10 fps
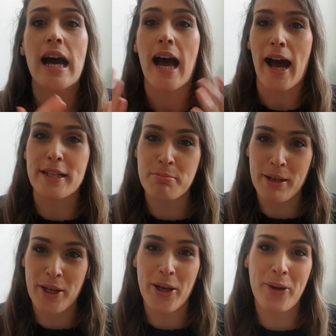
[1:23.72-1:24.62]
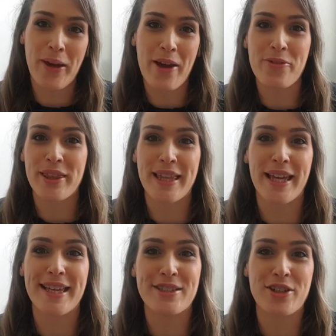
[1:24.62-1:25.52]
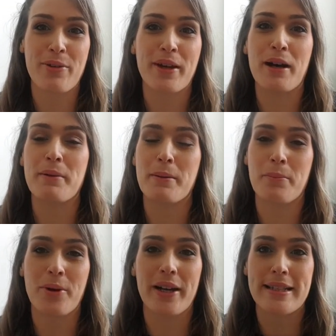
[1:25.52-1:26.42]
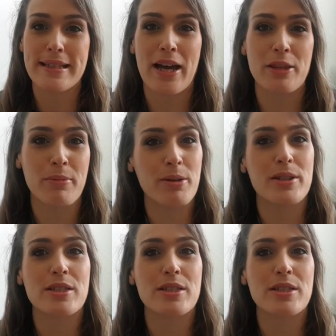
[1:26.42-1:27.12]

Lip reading: as we know, everything is going up in price at the moment,